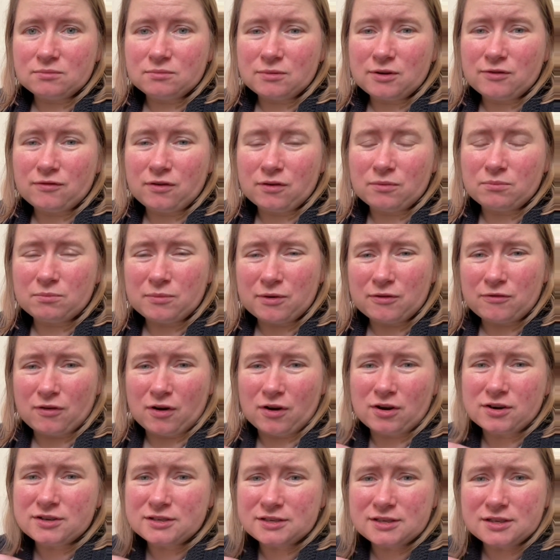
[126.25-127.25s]
My
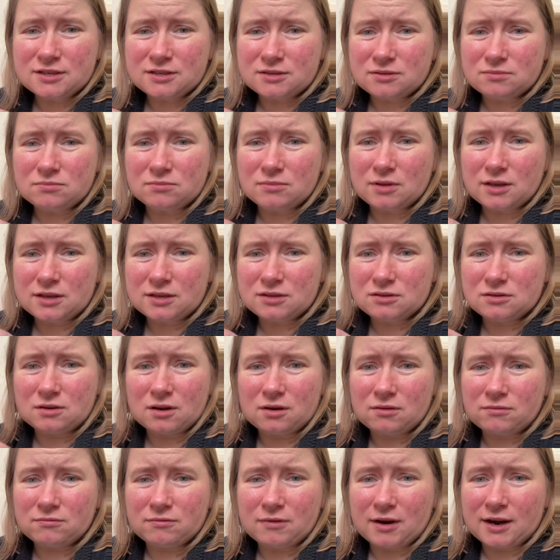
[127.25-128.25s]
voice is
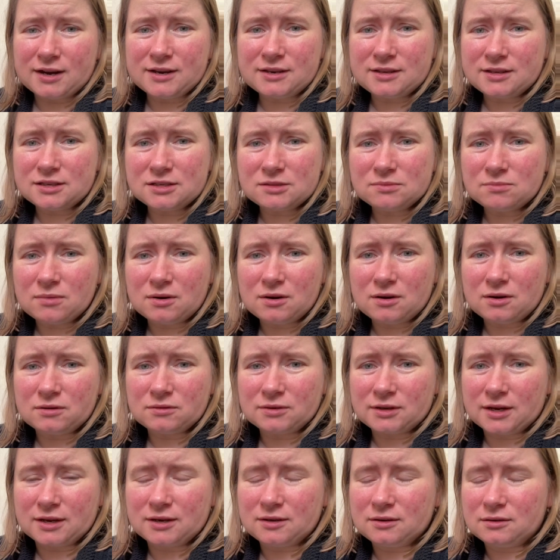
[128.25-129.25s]
not right this
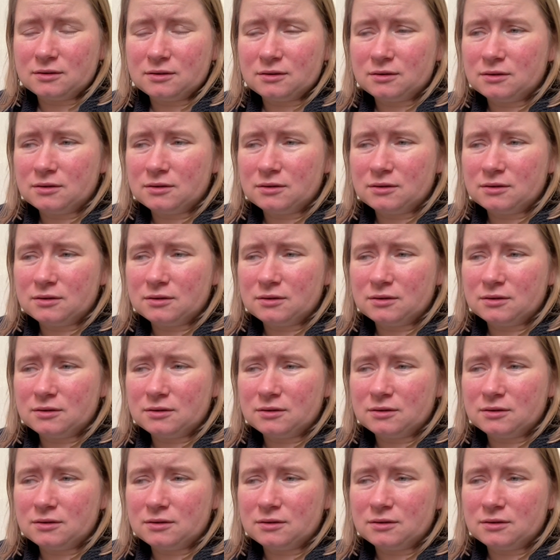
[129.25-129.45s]
morning.